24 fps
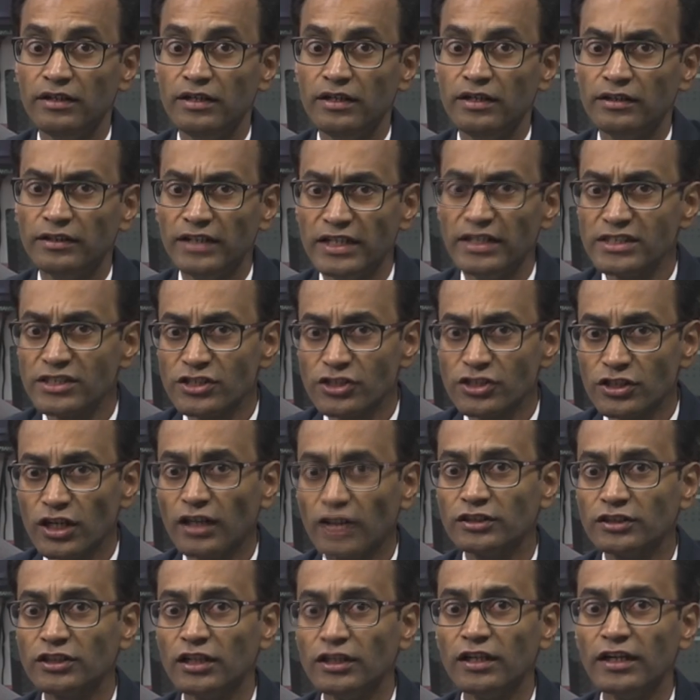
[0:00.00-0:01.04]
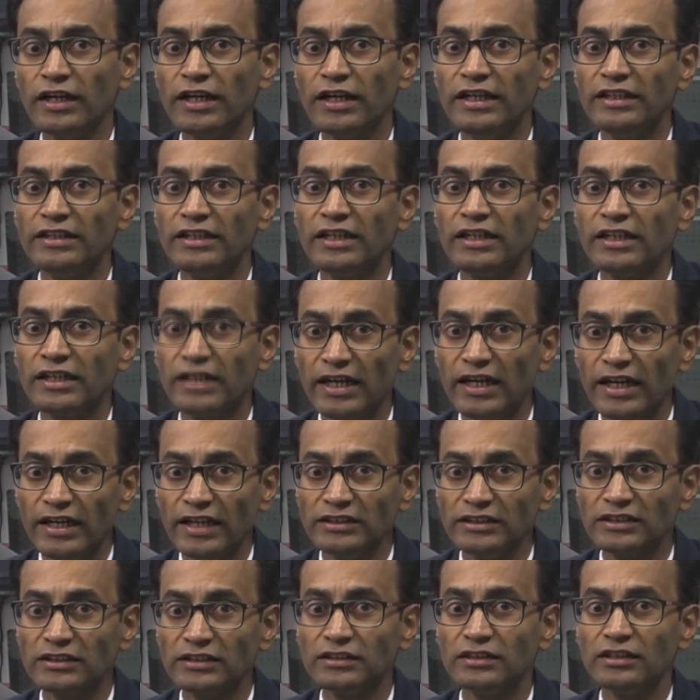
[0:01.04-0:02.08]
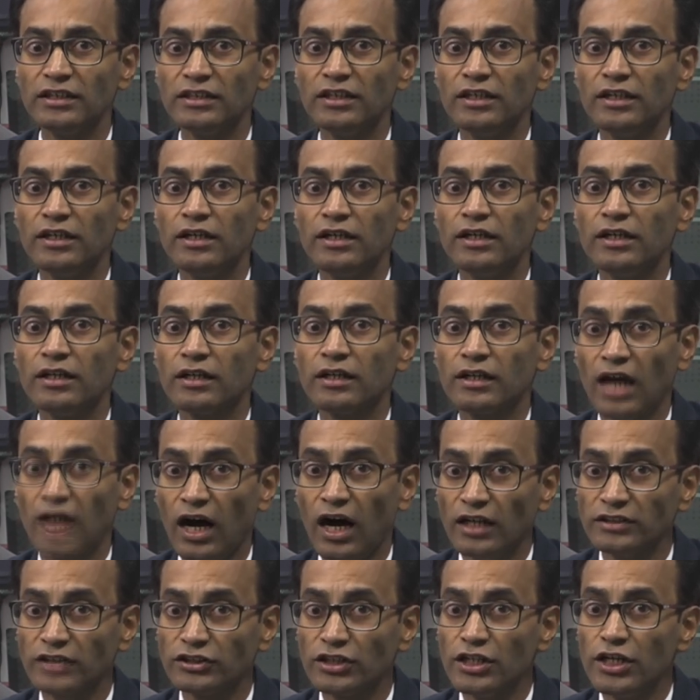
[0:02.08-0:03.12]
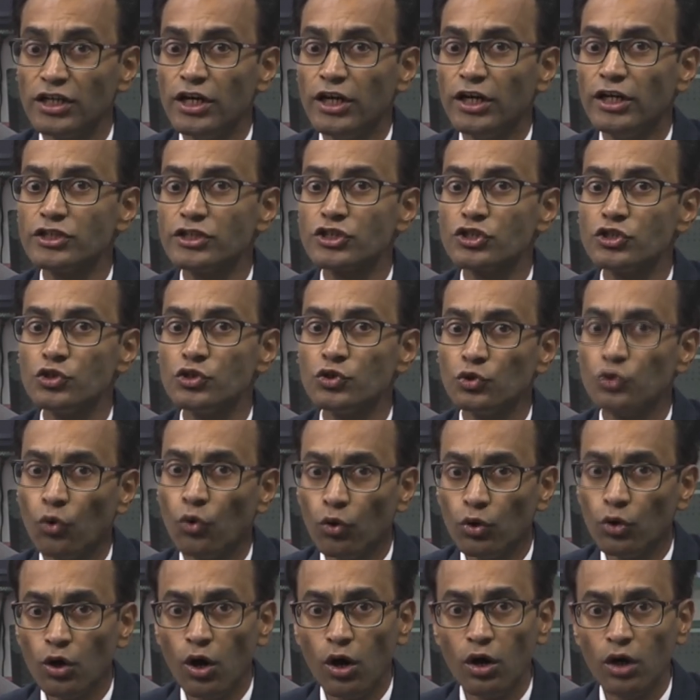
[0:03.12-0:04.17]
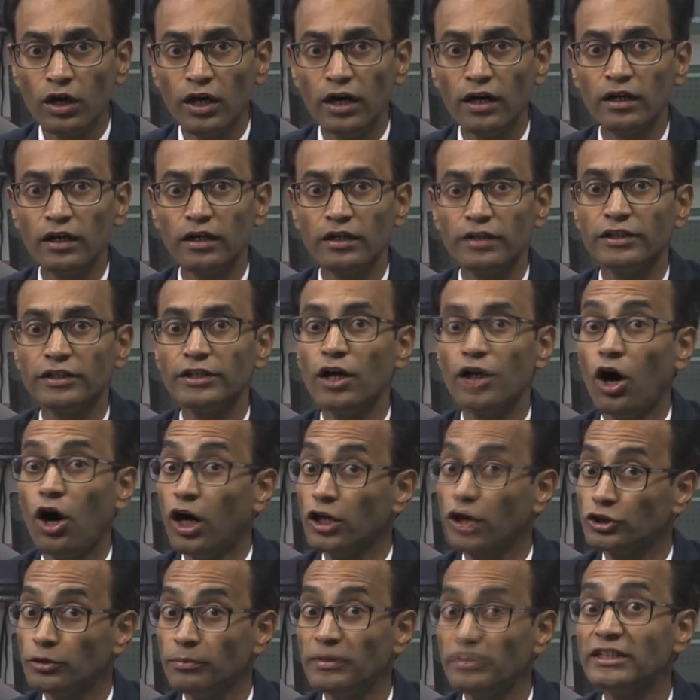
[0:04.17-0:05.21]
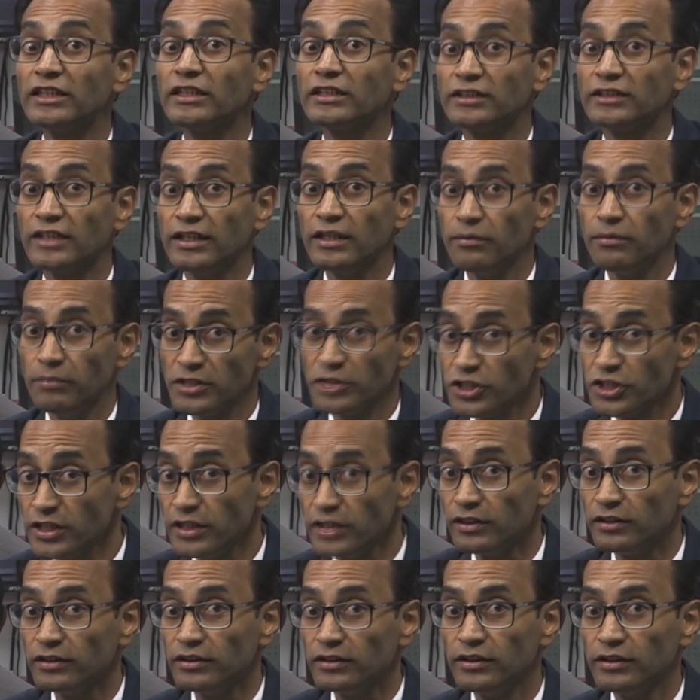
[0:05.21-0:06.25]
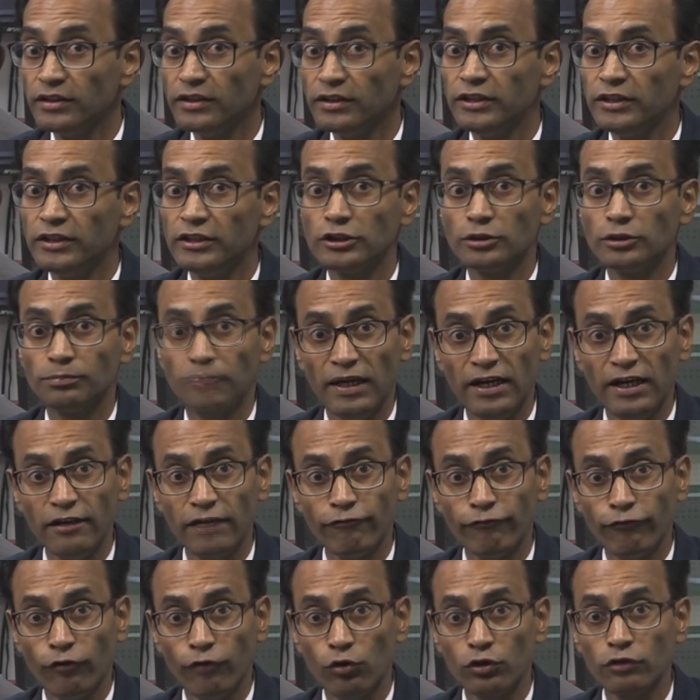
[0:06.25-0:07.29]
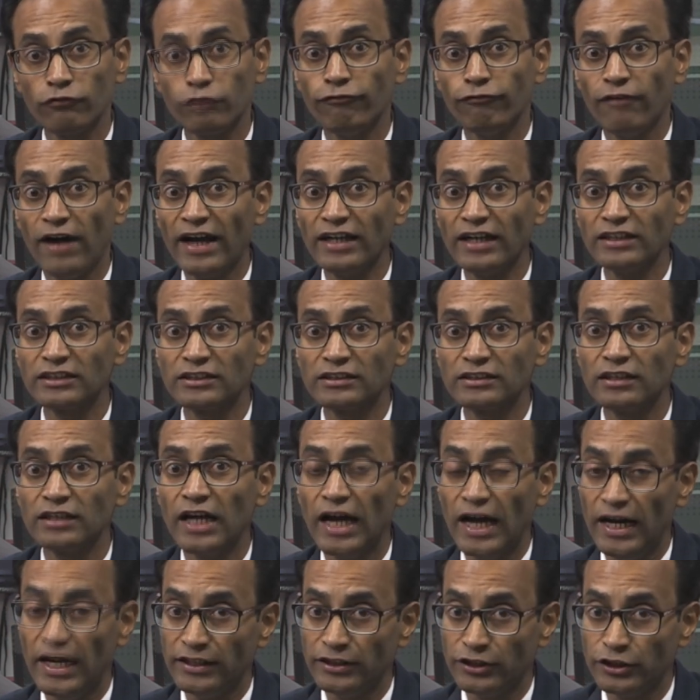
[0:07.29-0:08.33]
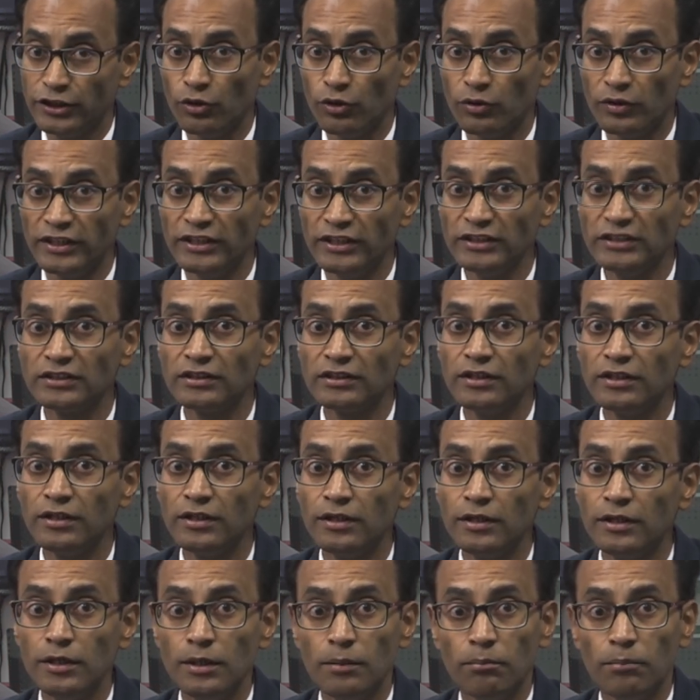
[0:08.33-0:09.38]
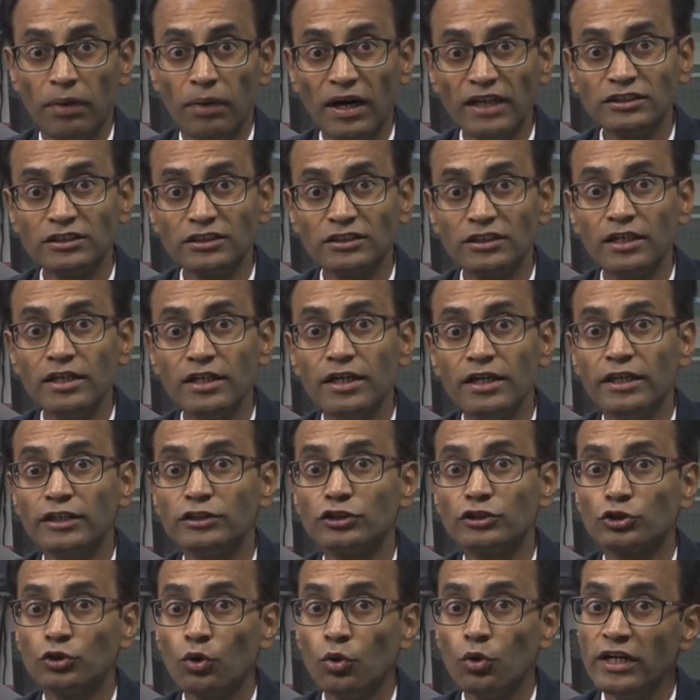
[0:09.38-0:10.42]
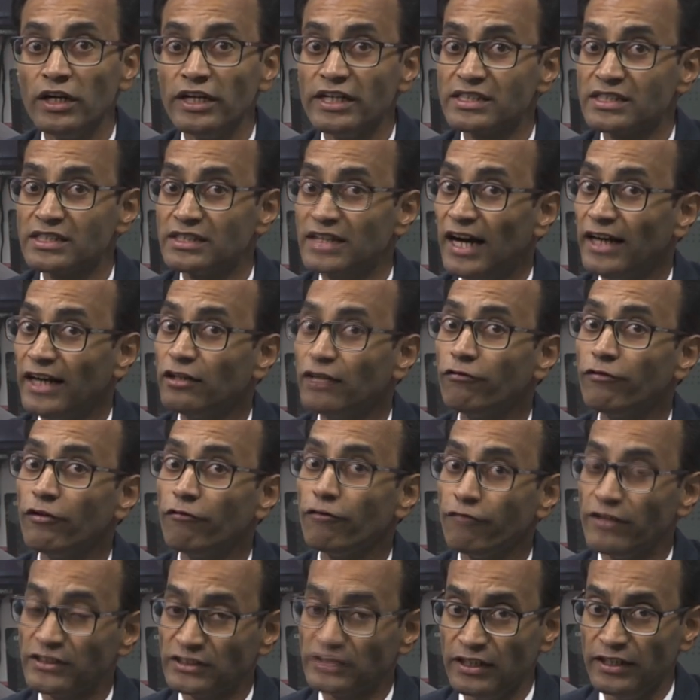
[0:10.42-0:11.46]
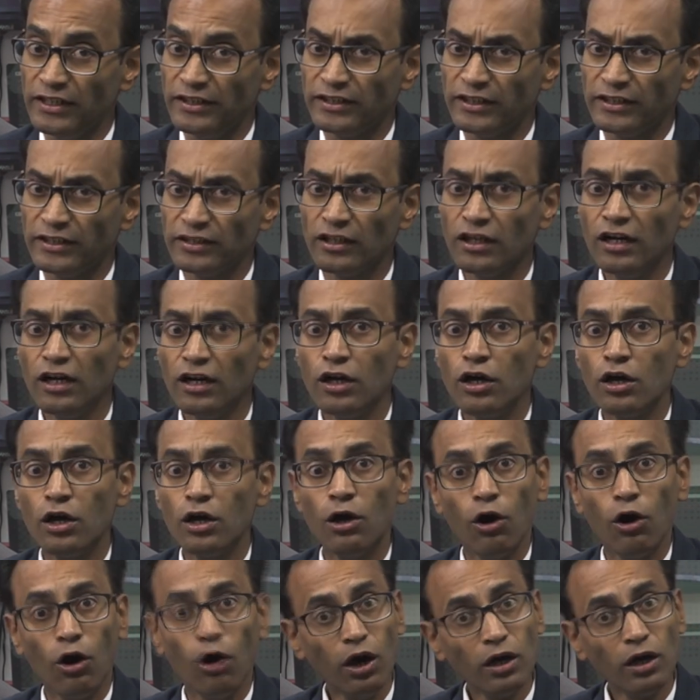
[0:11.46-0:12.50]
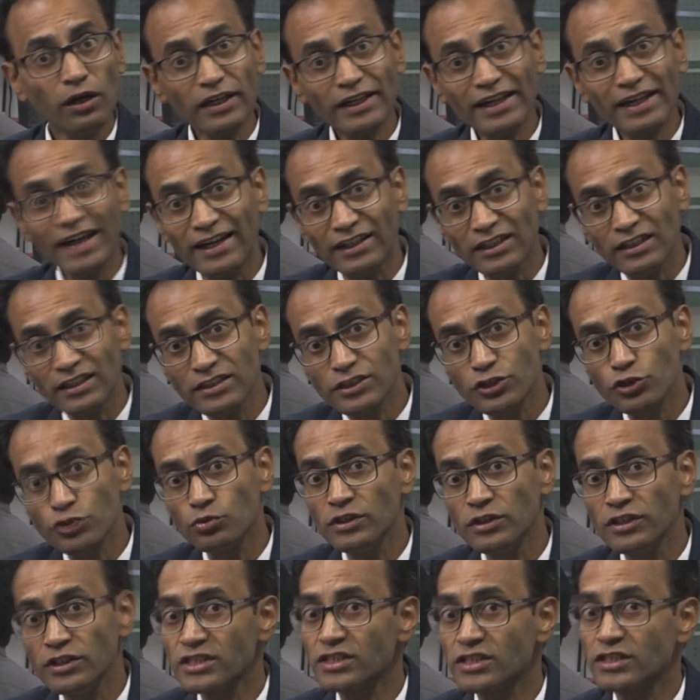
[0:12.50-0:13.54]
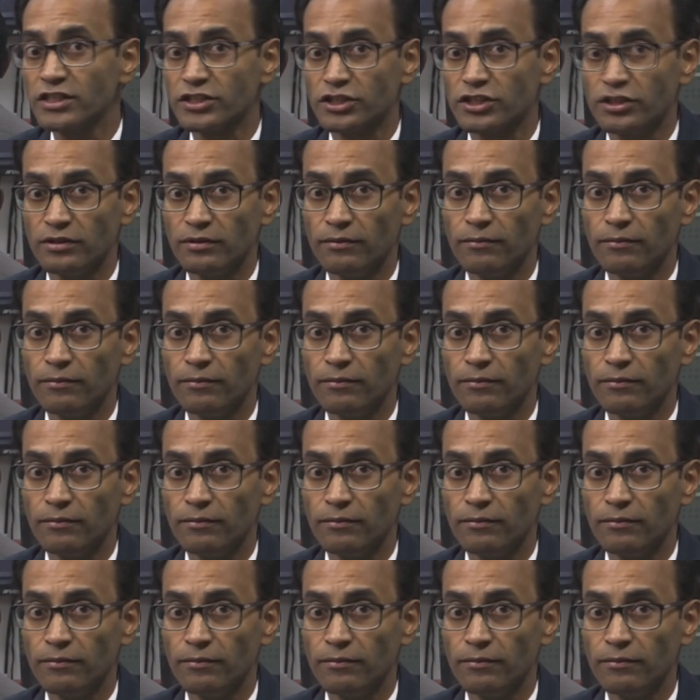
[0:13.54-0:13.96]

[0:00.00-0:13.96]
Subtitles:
The instructor in the case class is no longer the automatic teller machine, spelling forth facts and theories, but his role is that of a facilitator or a catalyst to the discussion.